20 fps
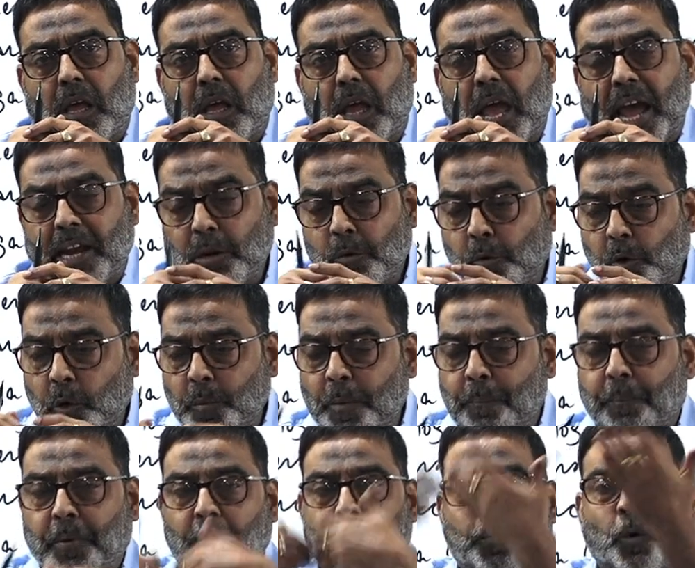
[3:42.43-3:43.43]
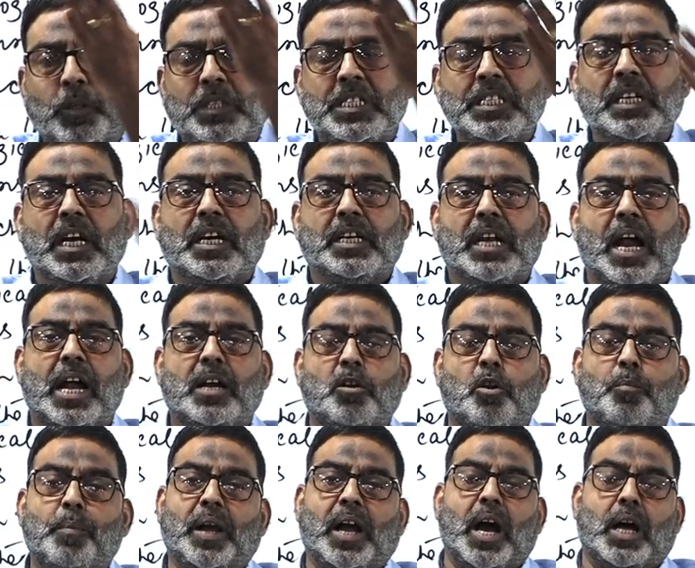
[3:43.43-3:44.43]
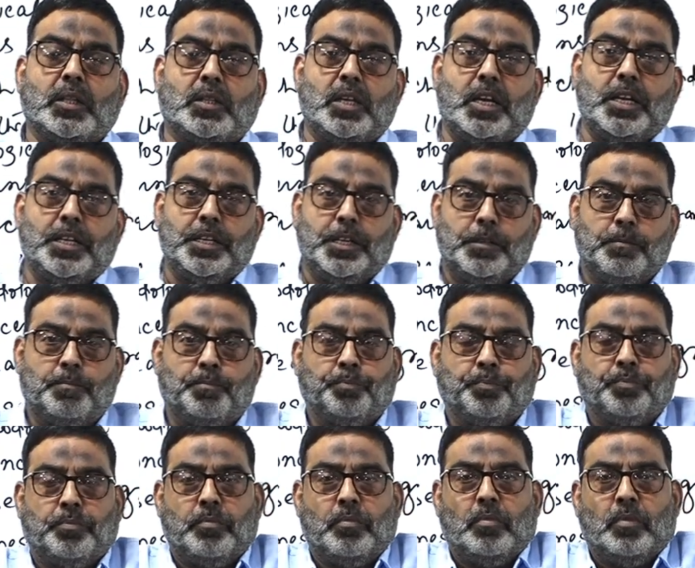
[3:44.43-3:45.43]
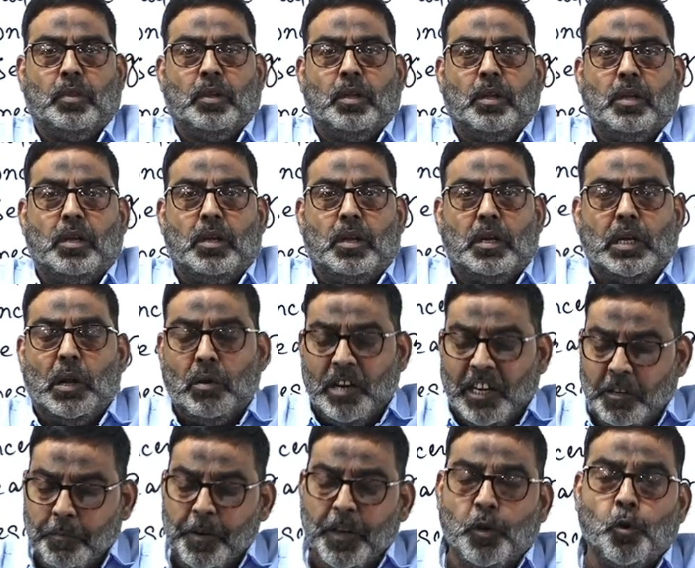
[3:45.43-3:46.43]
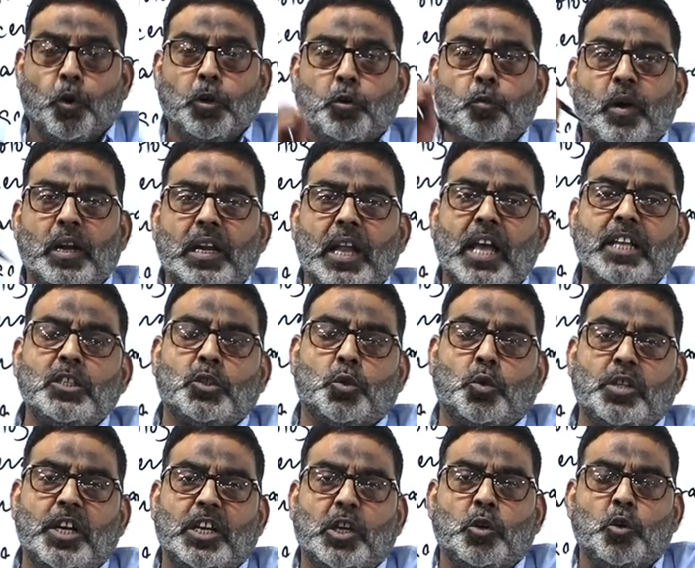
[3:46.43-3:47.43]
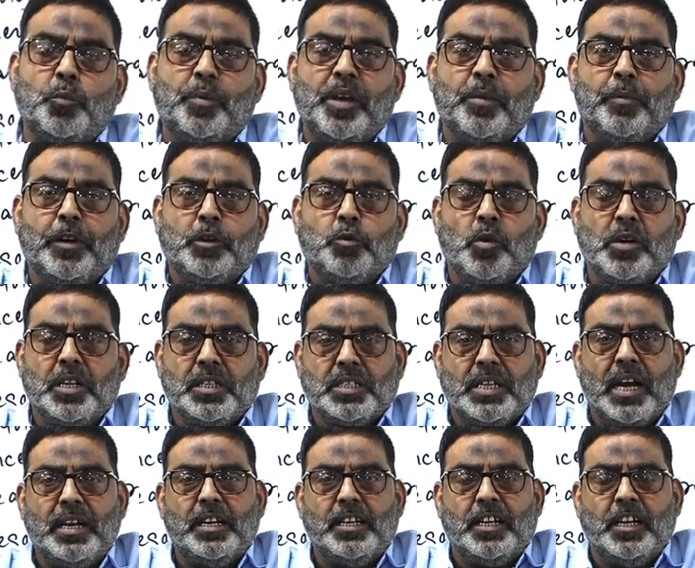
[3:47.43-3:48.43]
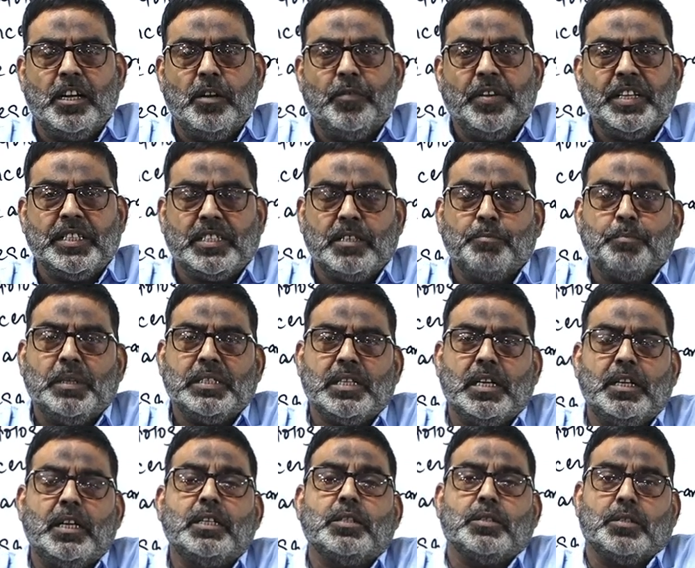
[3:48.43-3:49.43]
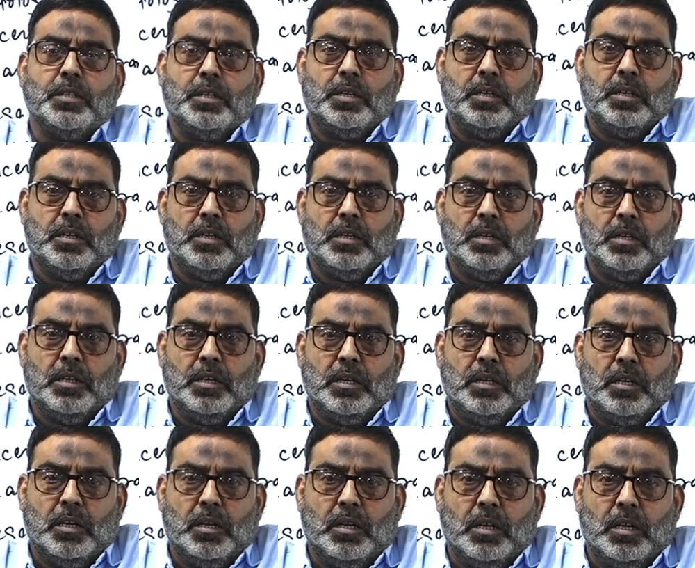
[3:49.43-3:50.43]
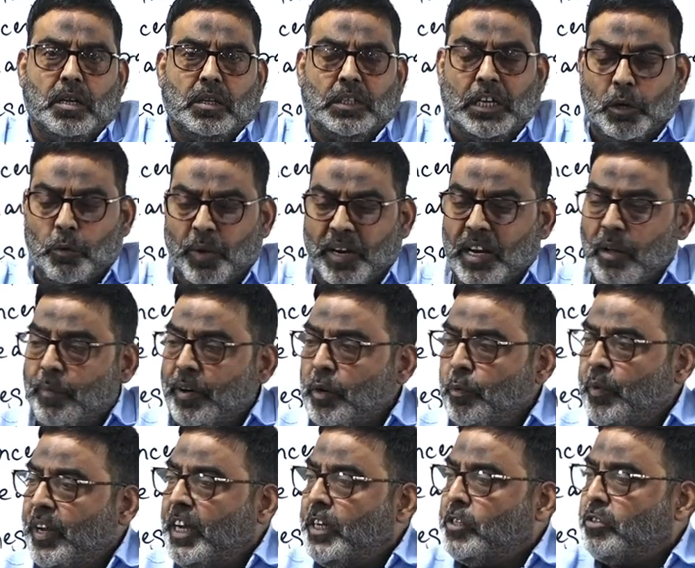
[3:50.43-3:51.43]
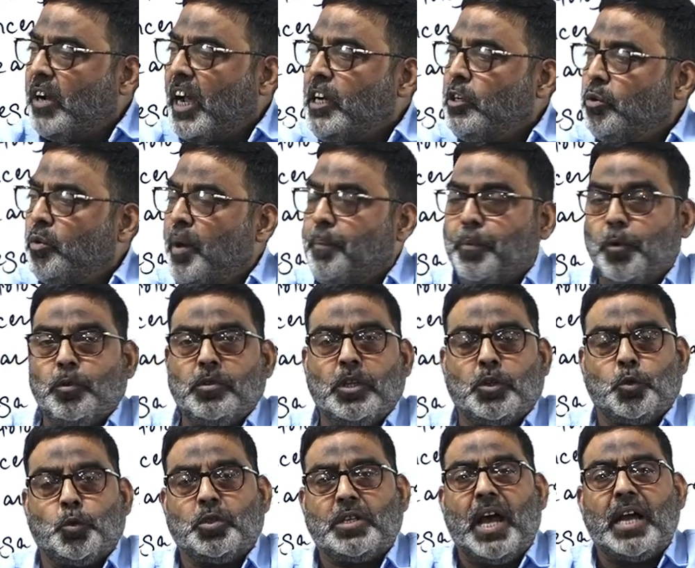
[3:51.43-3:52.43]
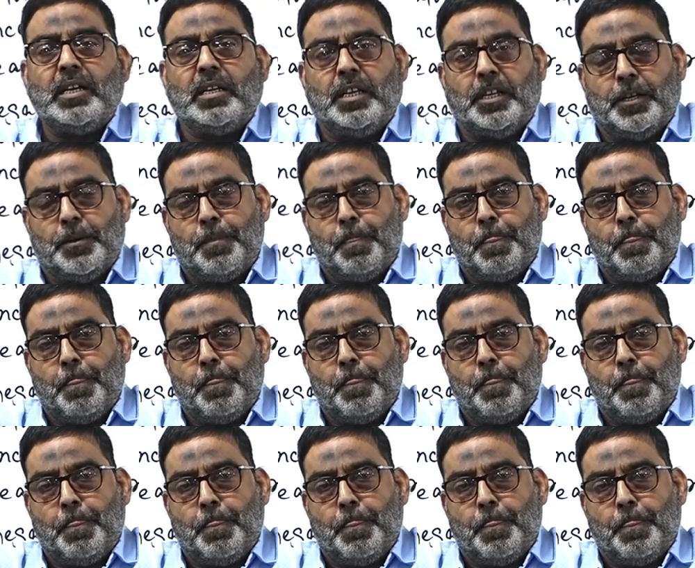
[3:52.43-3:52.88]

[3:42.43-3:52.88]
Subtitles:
and would be proposing a grand or mega theory. Now let me quote one line so that you will be able to understand it in a very simple sentence. That whenever we try to approach the society,